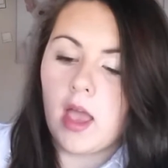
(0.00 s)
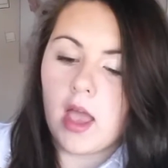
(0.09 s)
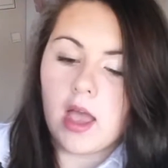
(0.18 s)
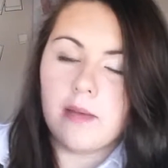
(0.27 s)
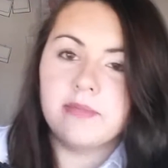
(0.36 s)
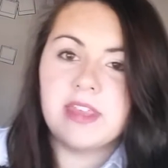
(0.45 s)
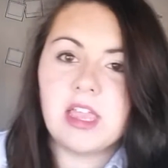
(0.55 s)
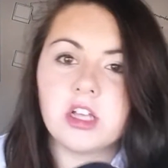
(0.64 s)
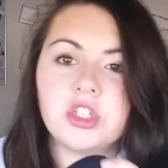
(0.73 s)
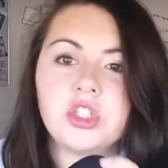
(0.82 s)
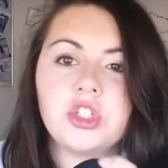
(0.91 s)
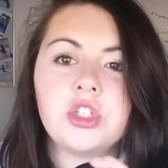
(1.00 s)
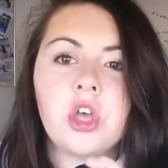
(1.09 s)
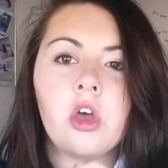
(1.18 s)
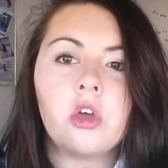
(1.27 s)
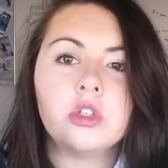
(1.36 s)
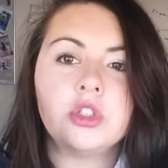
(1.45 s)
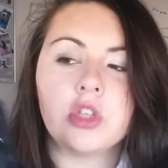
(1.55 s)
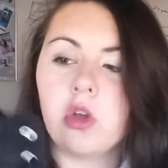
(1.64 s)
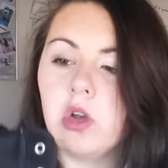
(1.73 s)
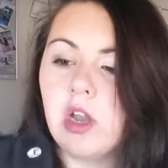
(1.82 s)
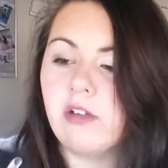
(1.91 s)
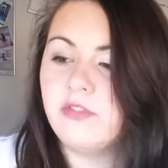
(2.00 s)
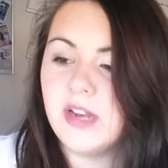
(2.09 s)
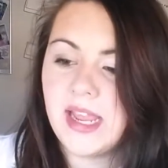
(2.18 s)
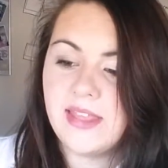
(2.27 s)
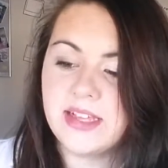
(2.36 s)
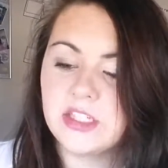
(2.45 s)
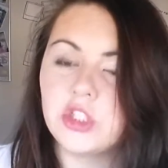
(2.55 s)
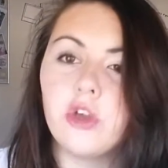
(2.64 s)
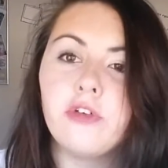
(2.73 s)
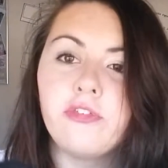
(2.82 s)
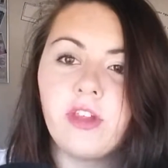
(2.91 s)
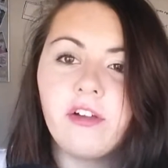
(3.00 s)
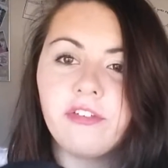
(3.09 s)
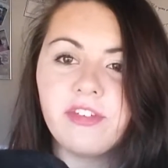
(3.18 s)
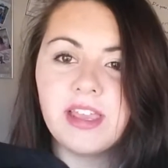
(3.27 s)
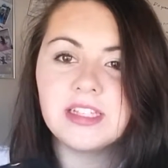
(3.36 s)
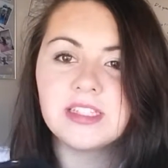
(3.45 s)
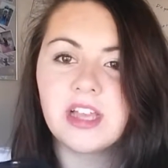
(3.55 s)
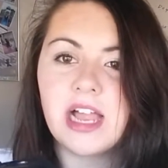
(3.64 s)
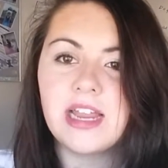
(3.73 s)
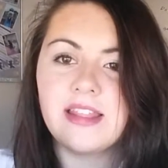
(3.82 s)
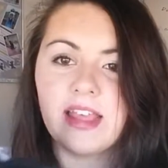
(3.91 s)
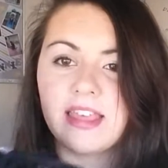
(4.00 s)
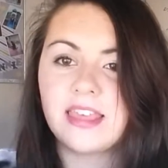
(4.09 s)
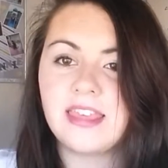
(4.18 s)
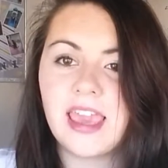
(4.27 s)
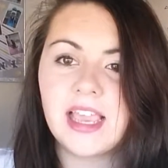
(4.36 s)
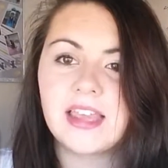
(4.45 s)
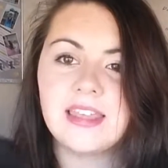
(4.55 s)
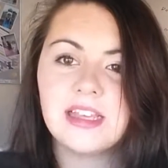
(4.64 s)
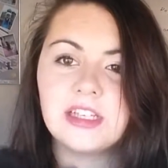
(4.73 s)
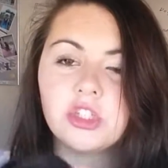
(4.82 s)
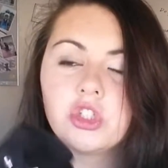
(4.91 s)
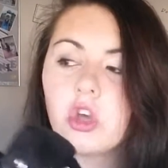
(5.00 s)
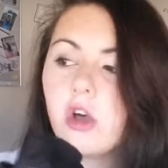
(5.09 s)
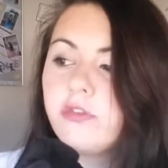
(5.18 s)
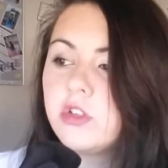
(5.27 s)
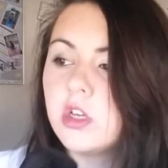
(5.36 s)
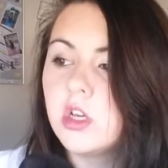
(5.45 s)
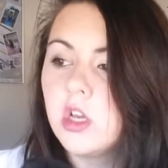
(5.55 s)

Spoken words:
They are so, so lovely. They're so fluffy inside and they're thick, they're soft.